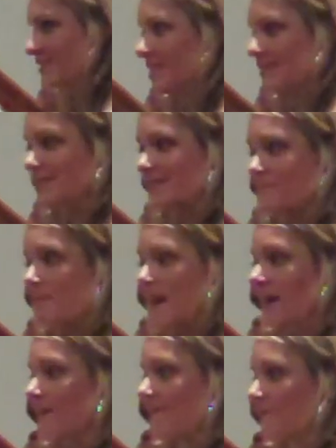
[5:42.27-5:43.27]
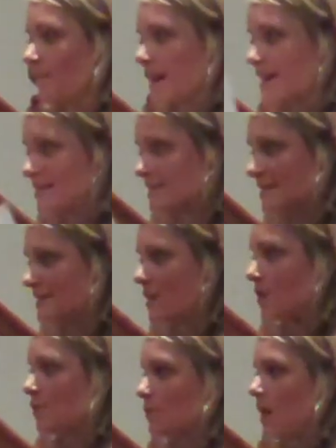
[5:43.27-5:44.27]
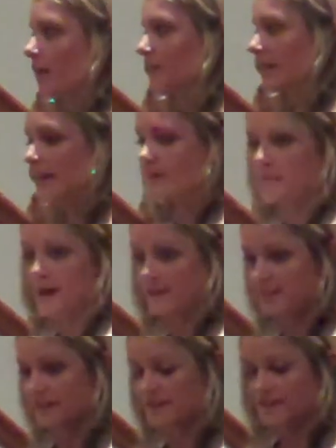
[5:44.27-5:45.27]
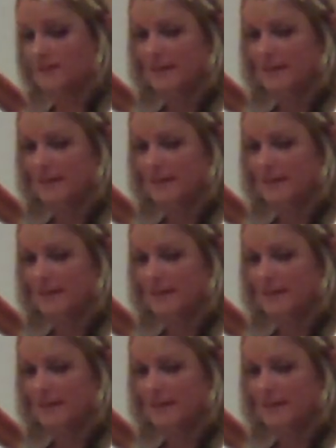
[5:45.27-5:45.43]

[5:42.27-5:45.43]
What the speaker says: Just to make friends who are like-minded.